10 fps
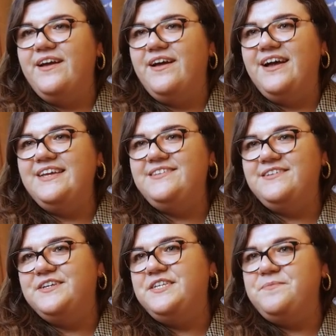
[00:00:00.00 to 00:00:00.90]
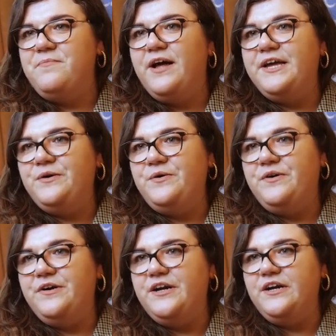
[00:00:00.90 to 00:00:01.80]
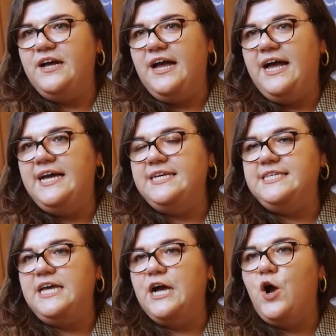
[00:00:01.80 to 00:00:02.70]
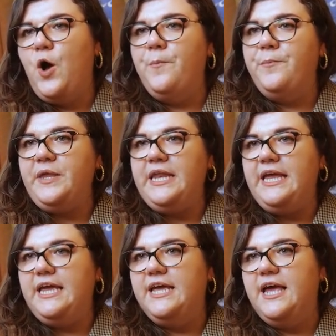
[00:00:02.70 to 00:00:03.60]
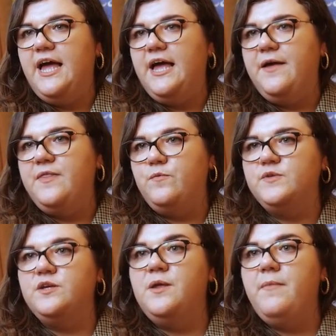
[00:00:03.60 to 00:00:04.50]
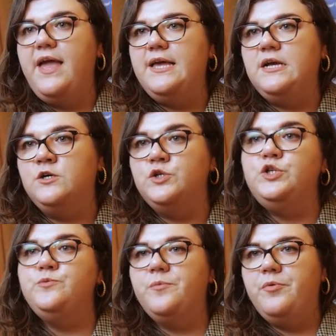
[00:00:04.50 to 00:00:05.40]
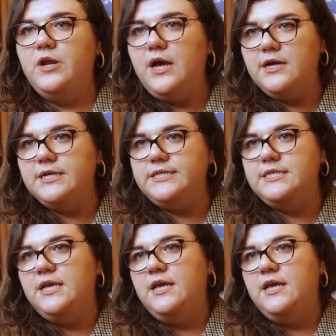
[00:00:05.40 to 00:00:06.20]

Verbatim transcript: I started core as a company uh, that was going to make consumer products,